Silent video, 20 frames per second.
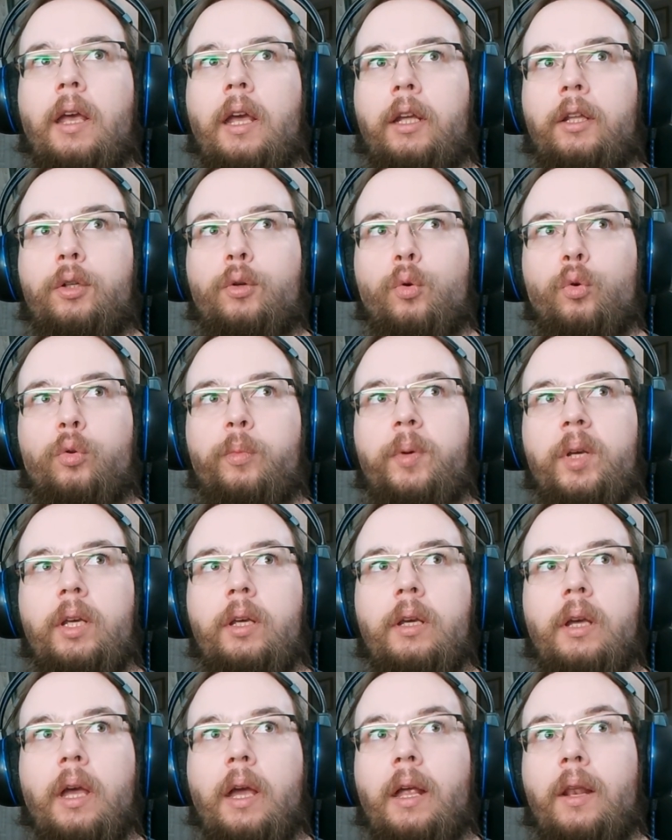It could
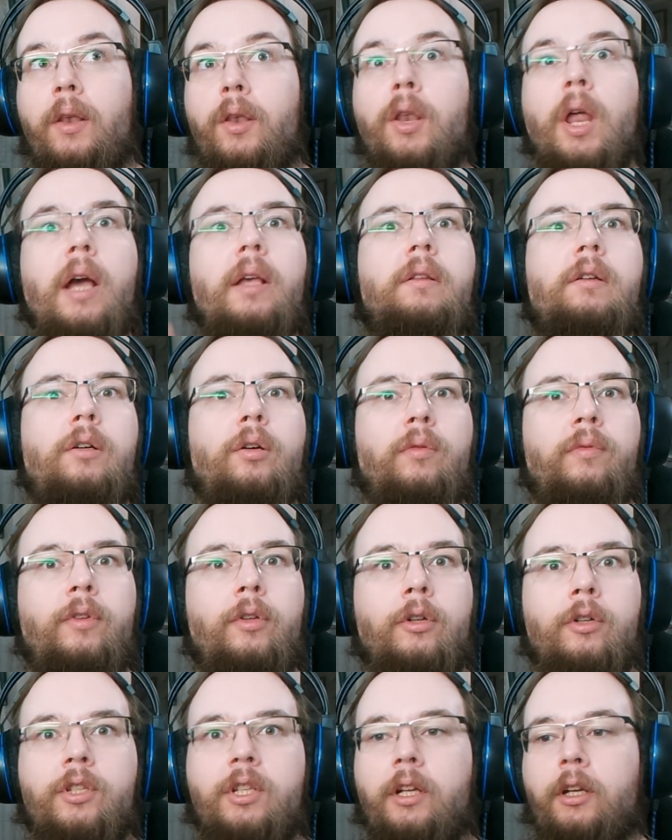be neither
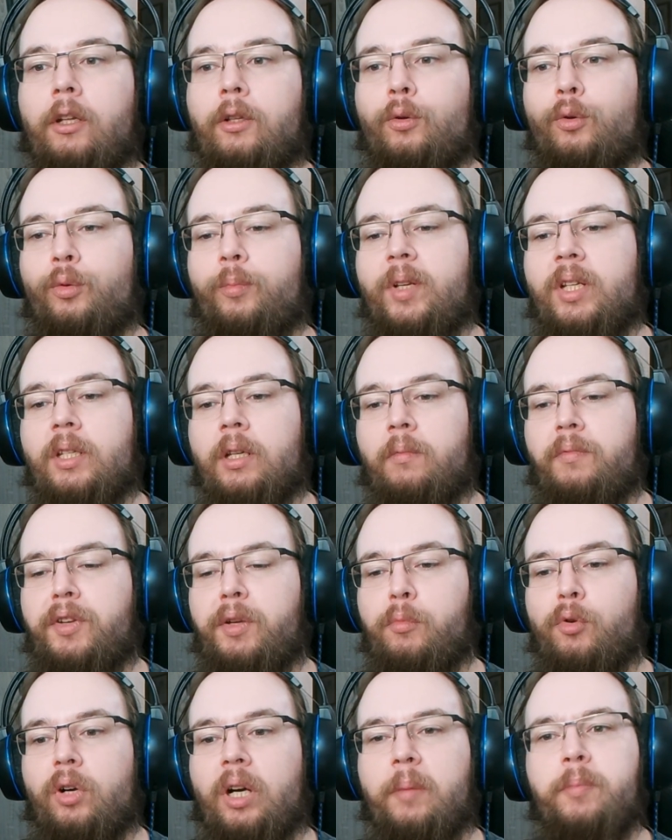of those, and it could be
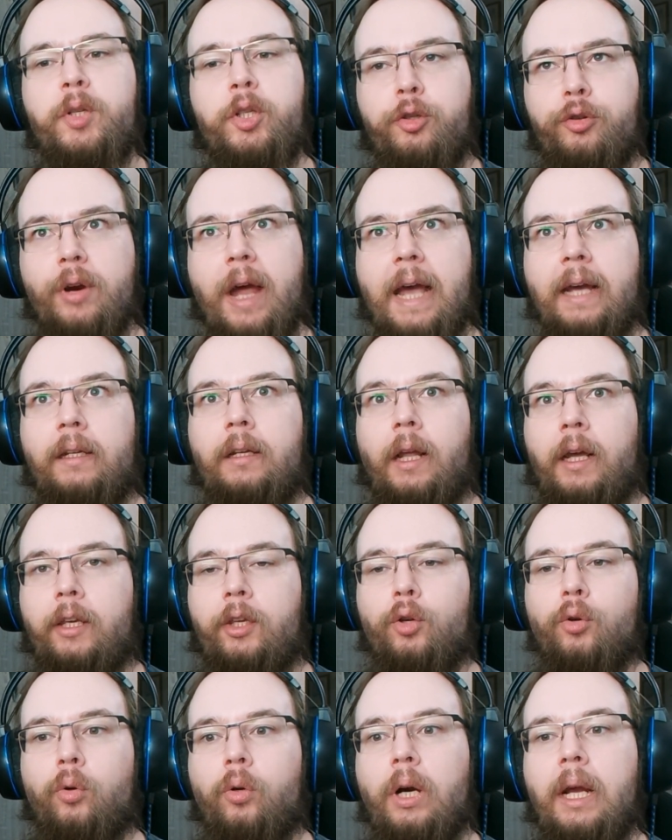something more abstract
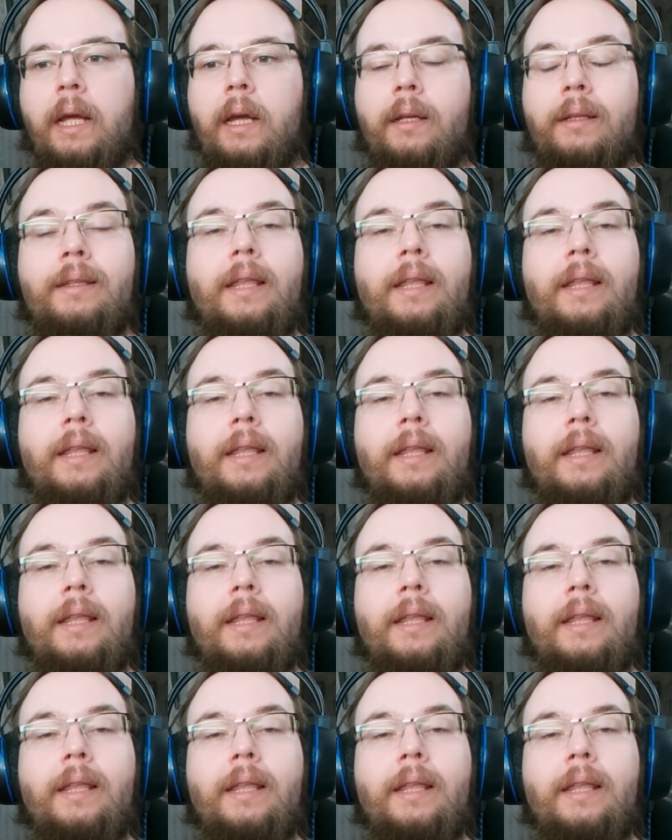like your